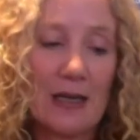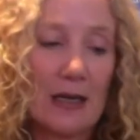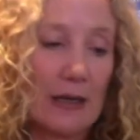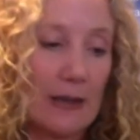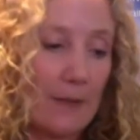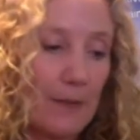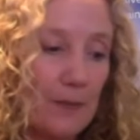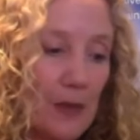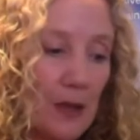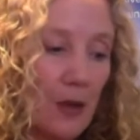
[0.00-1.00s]
Um,
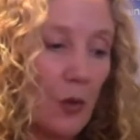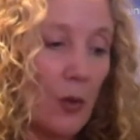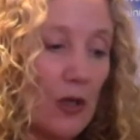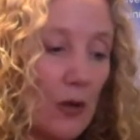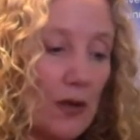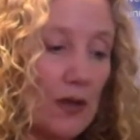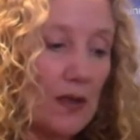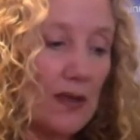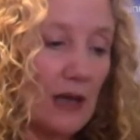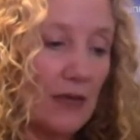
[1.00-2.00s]
we know that
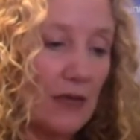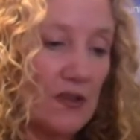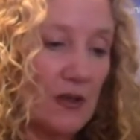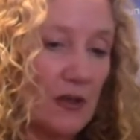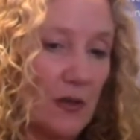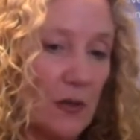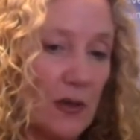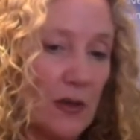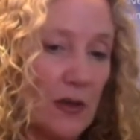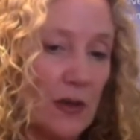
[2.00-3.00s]
these efforts are,
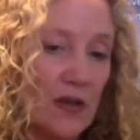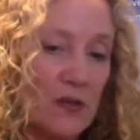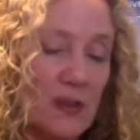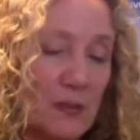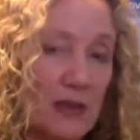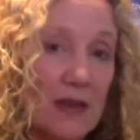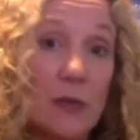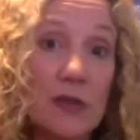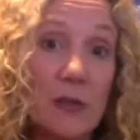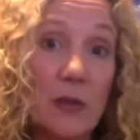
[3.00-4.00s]
this was something that
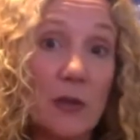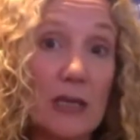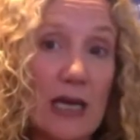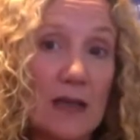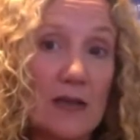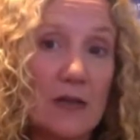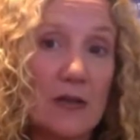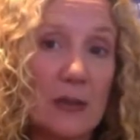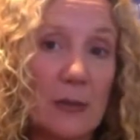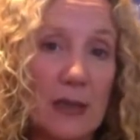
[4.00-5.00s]
was communicated to the
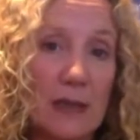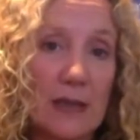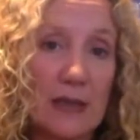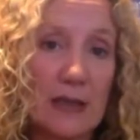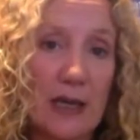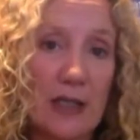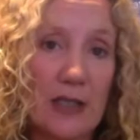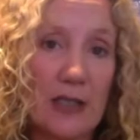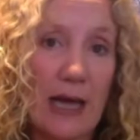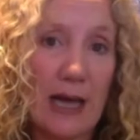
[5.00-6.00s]
Kabila
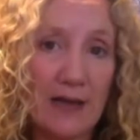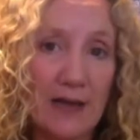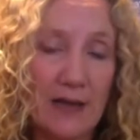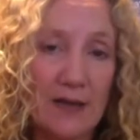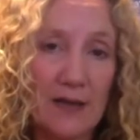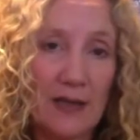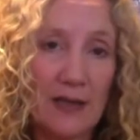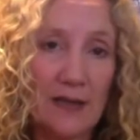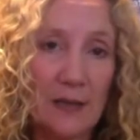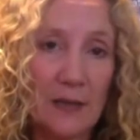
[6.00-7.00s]
delegation at the SADC
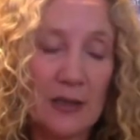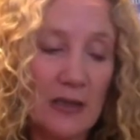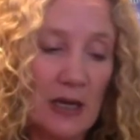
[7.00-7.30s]
summit.